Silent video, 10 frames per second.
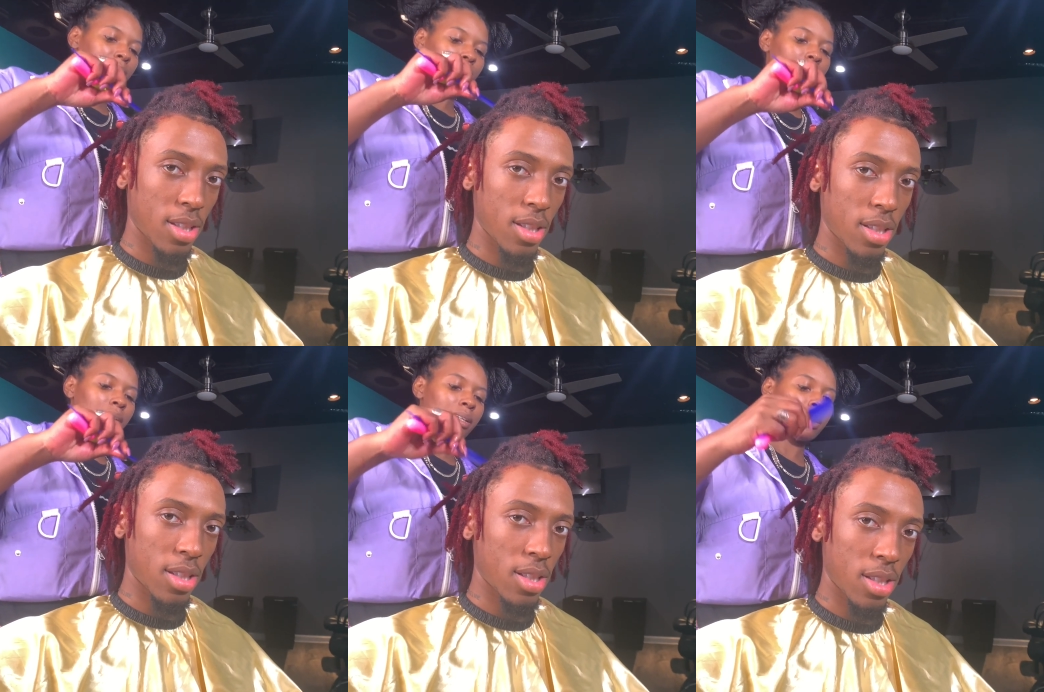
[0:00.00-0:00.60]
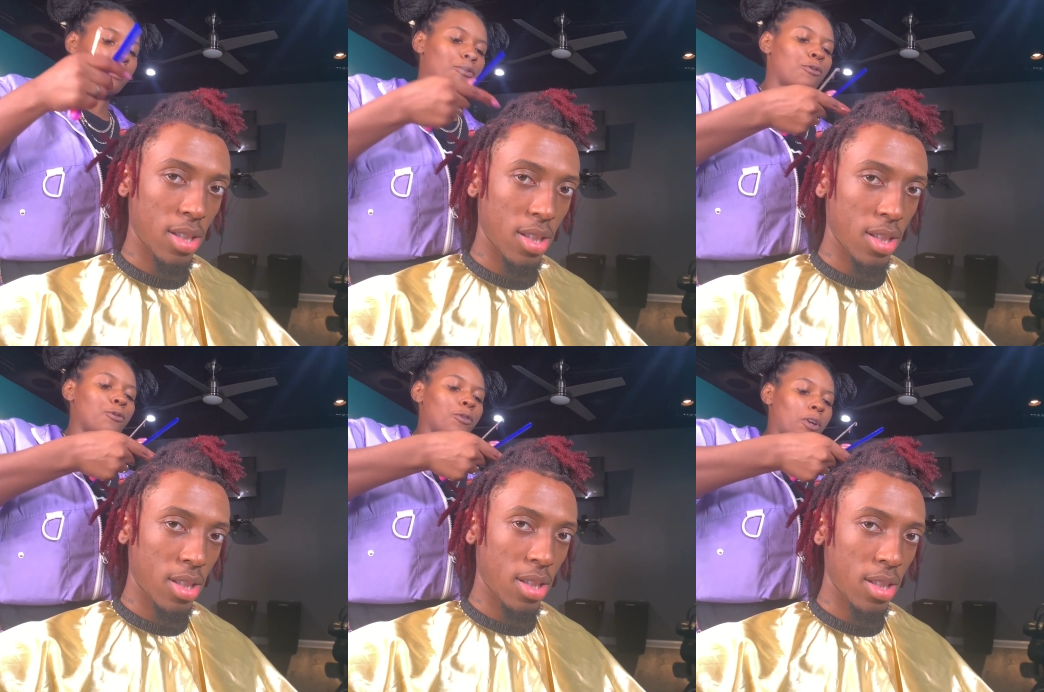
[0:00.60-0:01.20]
Speaker 1: good
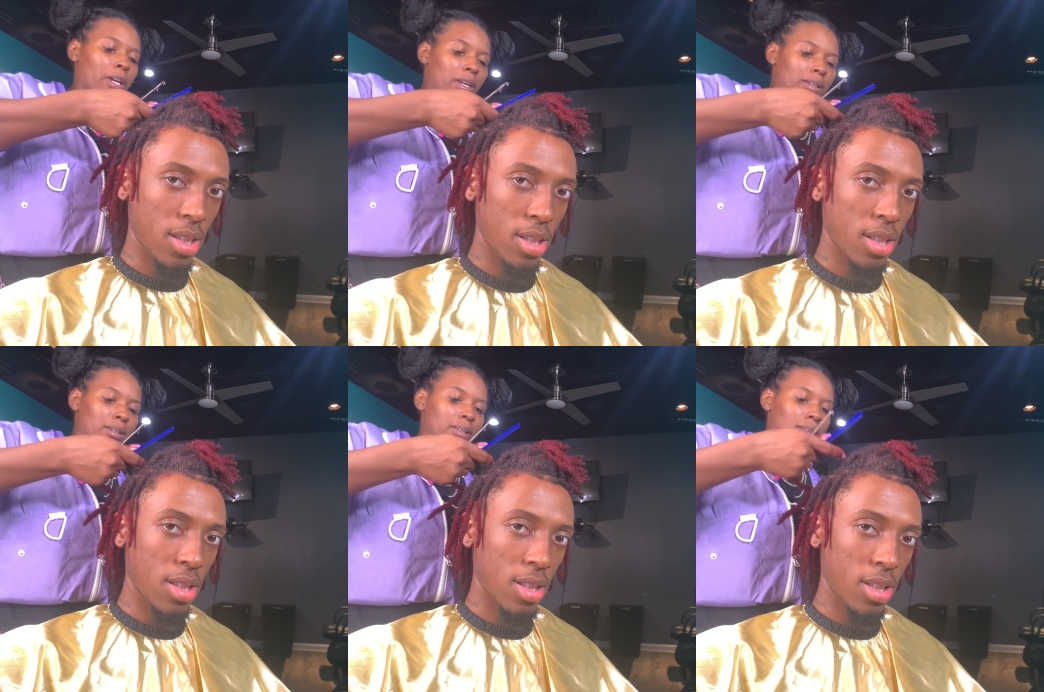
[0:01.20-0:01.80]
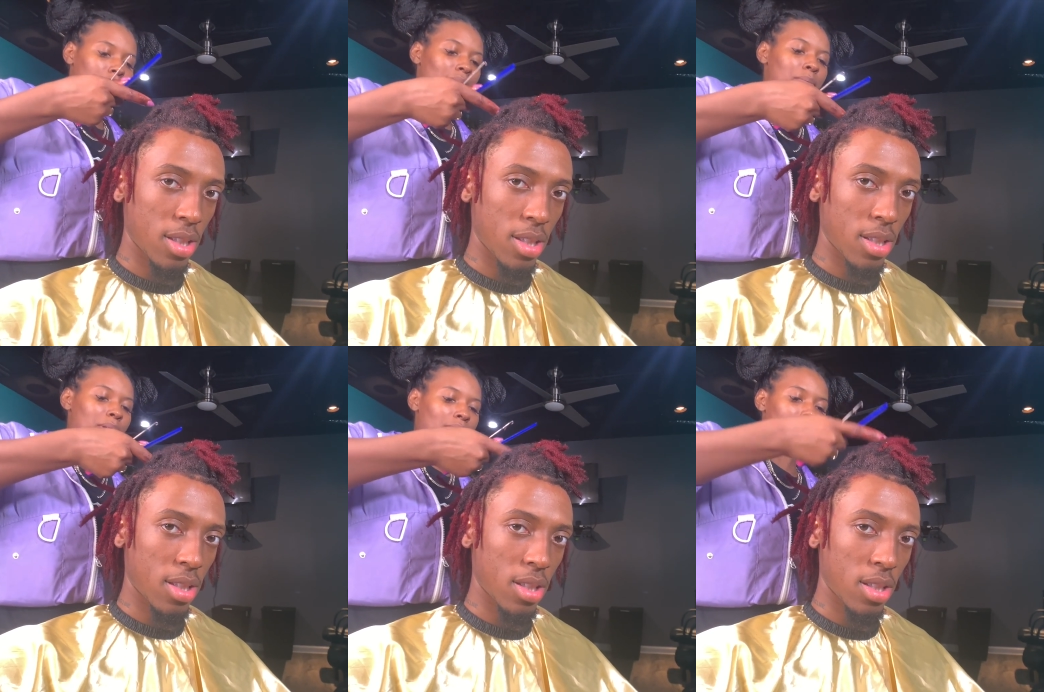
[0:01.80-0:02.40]
friend that
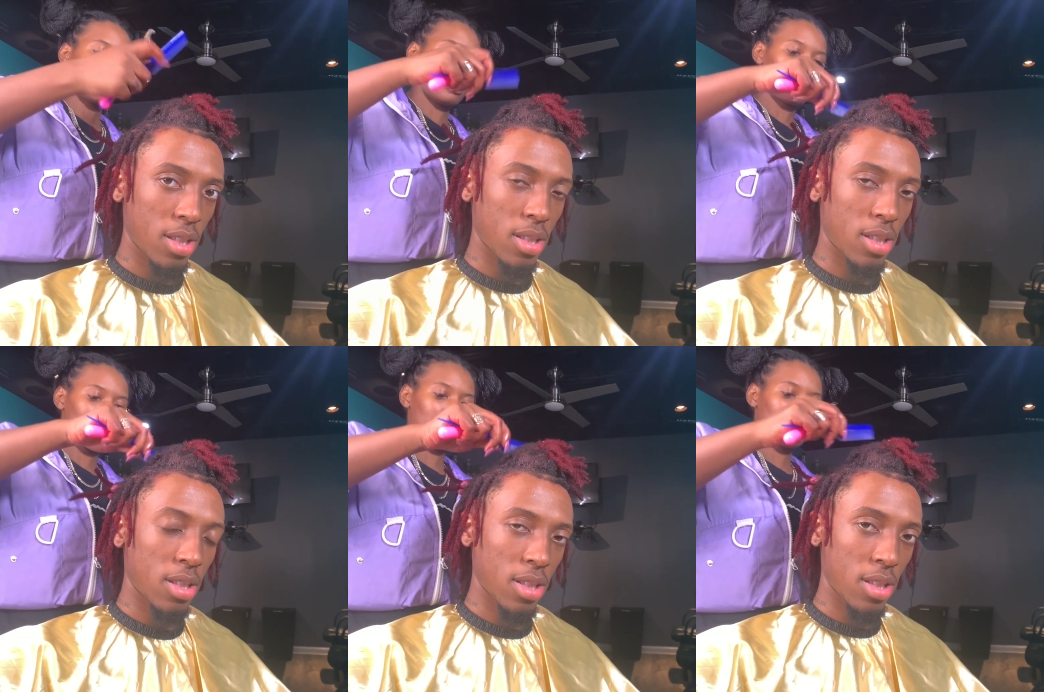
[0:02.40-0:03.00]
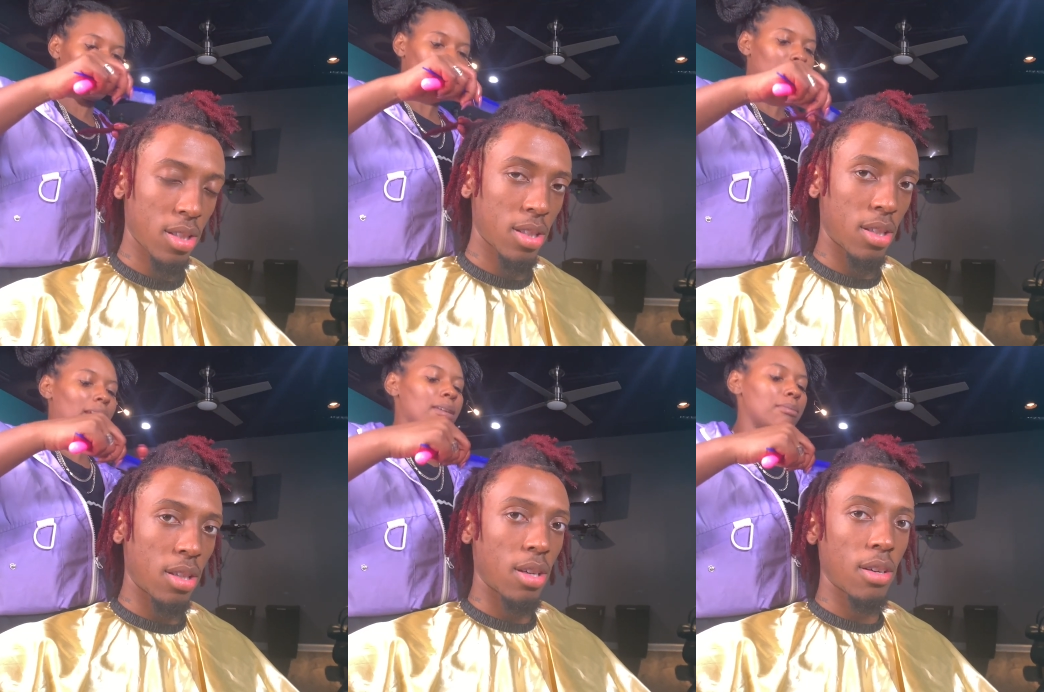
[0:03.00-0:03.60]
makes content
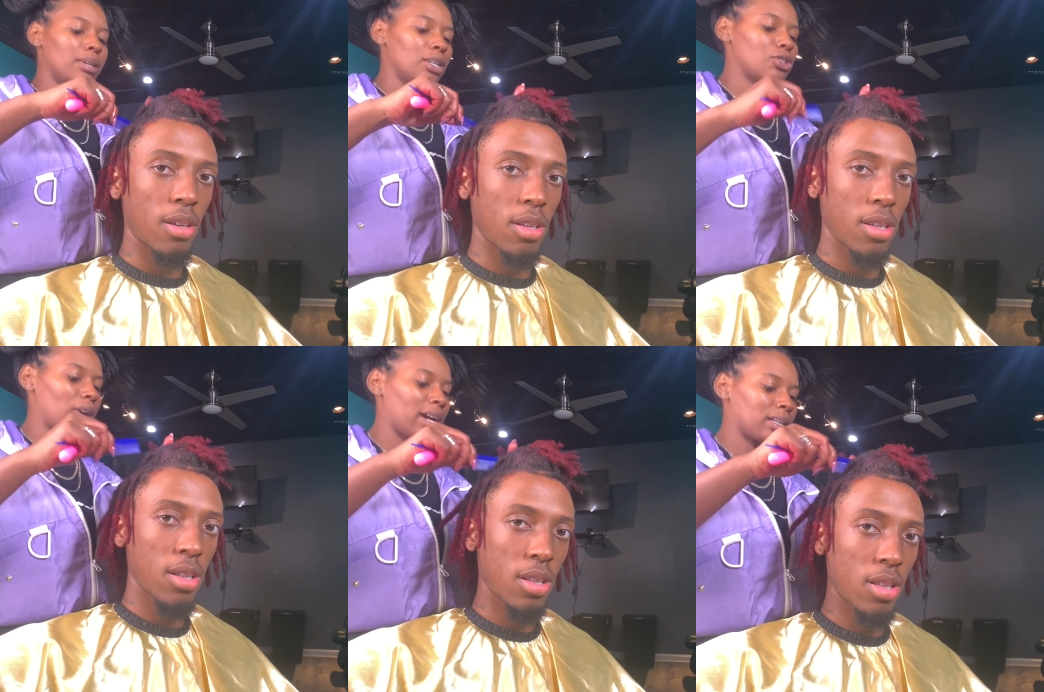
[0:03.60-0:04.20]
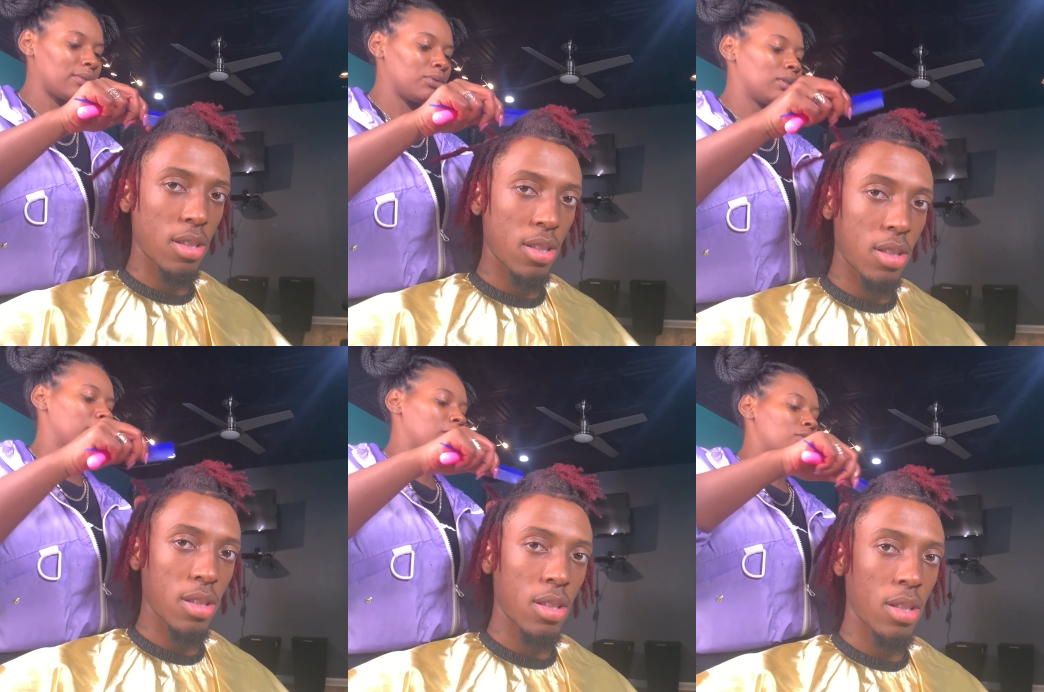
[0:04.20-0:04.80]
they can be attractive. You
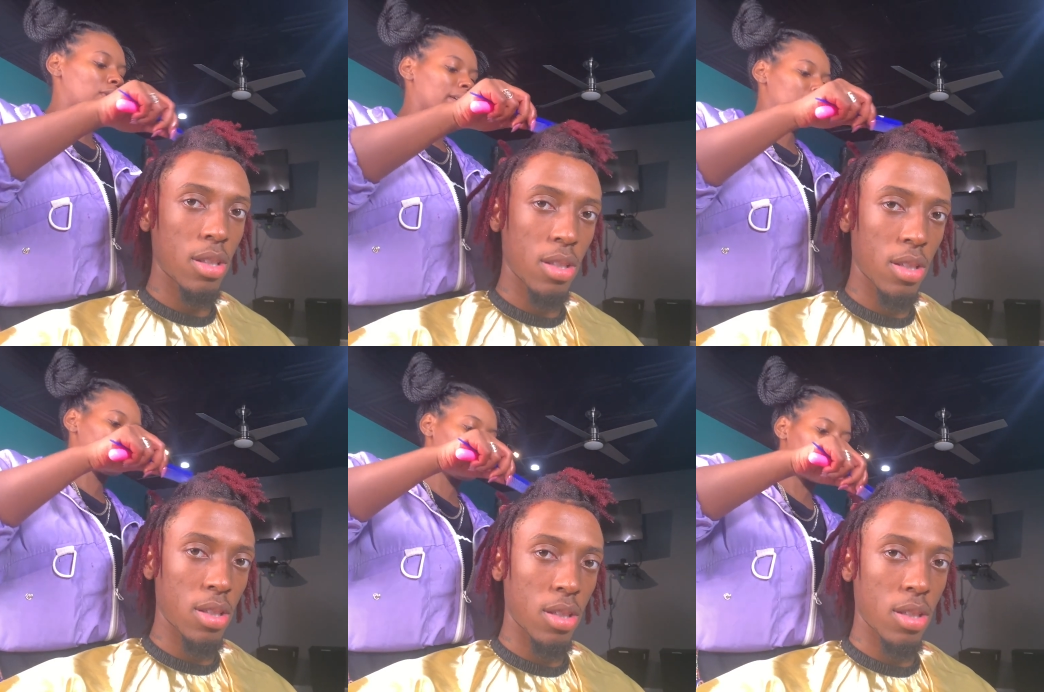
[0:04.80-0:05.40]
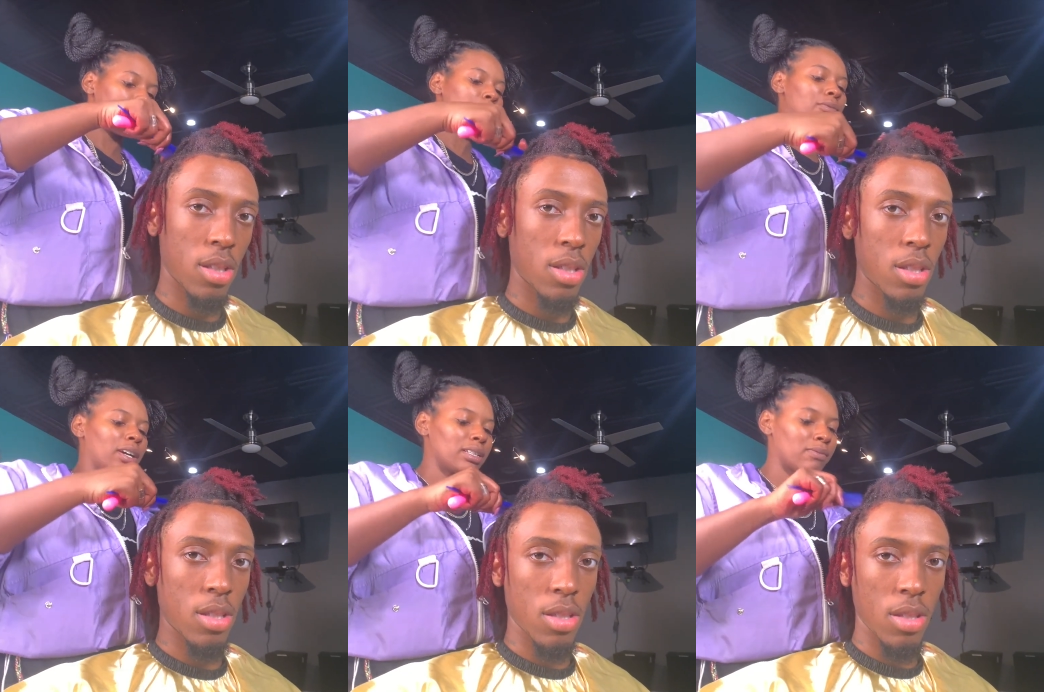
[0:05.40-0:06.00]
can be attracted to them,
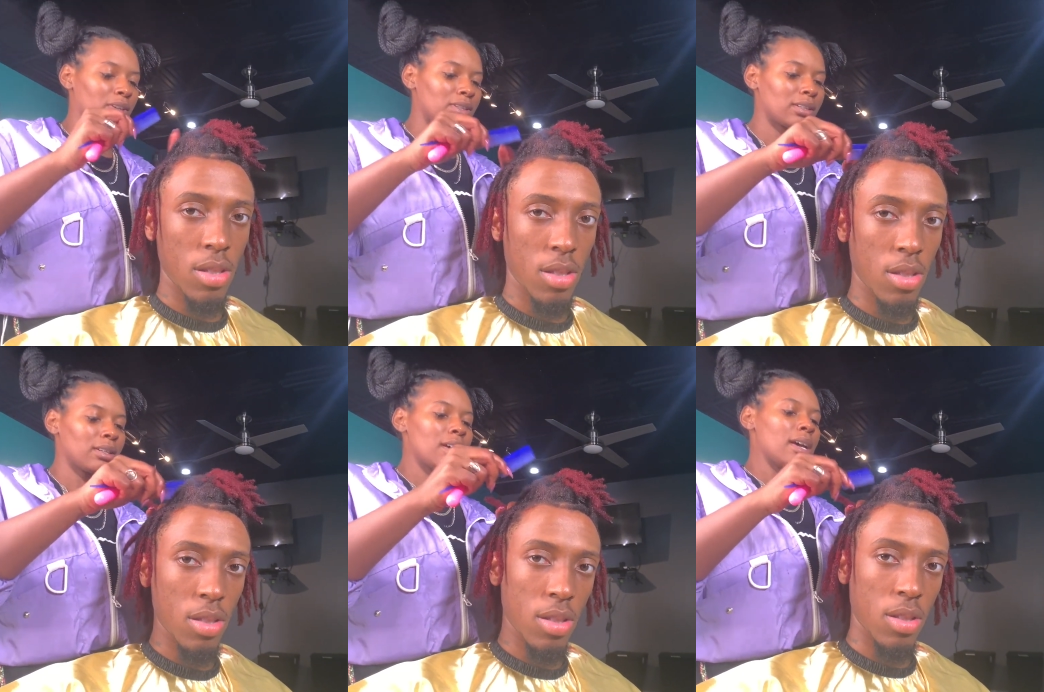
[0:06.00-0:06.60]
vice versa.